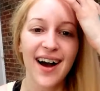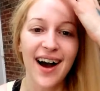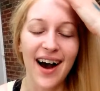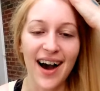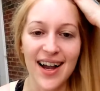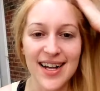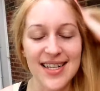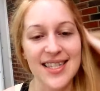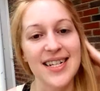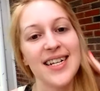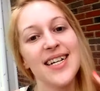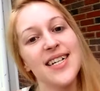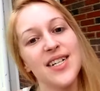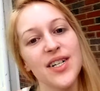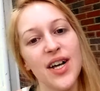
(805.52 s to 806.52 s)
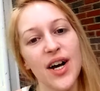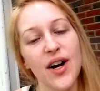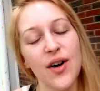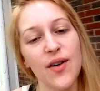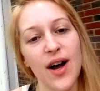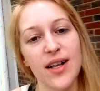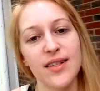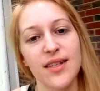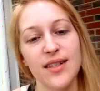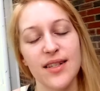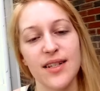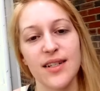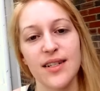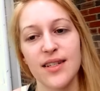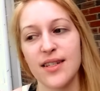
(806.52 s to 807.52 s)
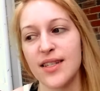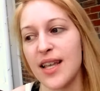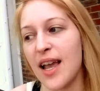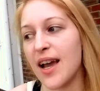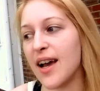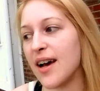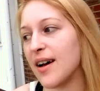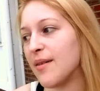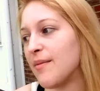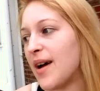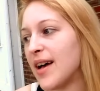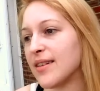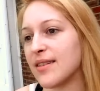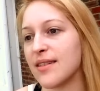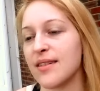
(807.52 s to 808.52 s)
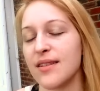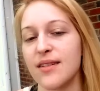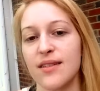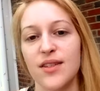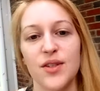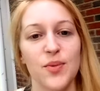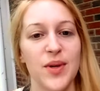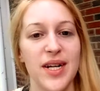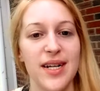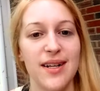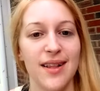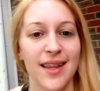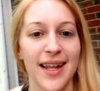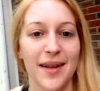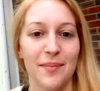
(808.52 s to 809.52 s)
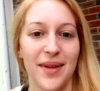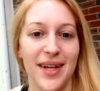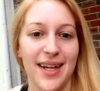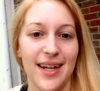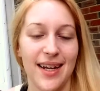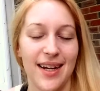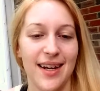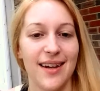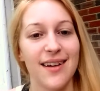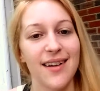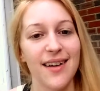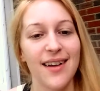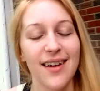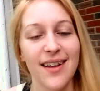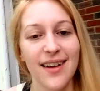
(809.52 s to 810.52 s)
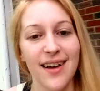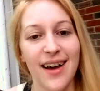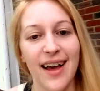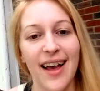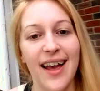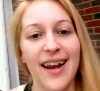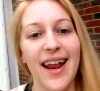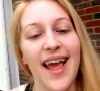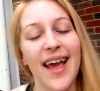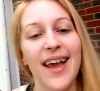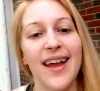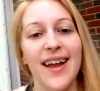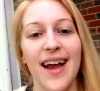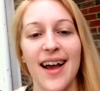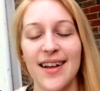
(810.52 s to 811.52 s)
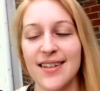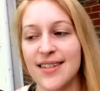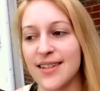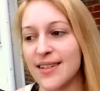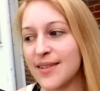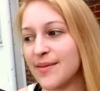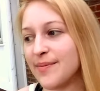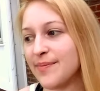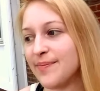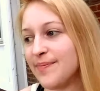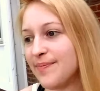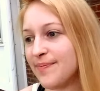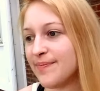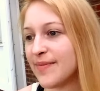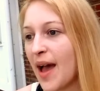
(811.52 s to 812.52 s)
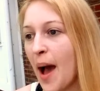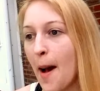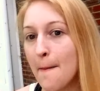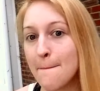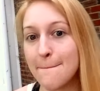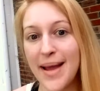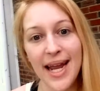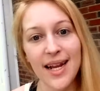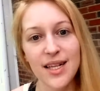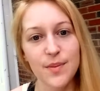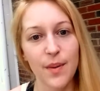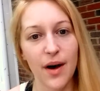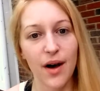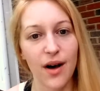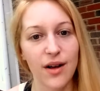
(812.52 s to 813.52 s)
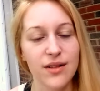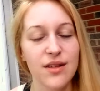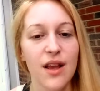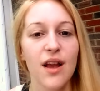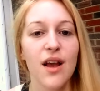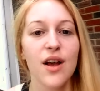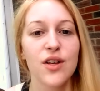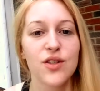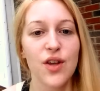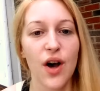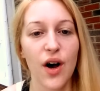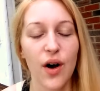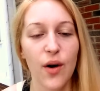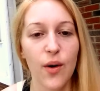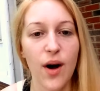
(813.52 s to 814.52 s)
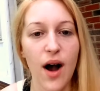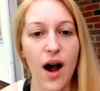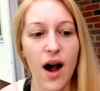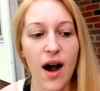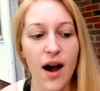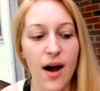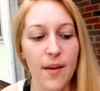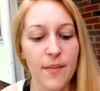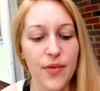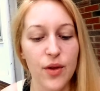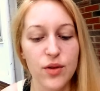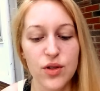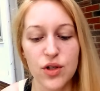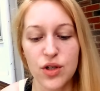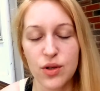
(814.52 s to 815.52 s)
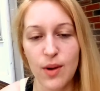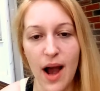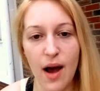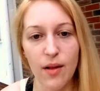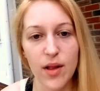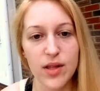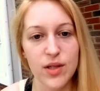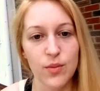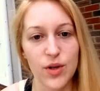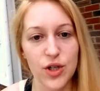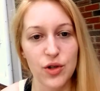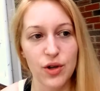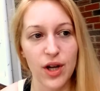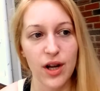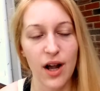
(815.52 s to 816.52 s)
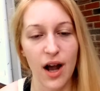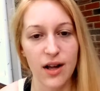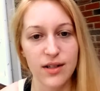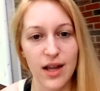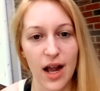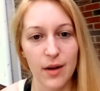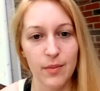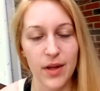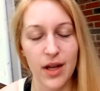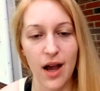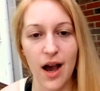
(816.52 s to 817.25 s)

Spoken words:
I as in indigo, S as in Sam, S as in sweet, like me, and A as in amazeballs. So those are 2 outlets in which you can contact me.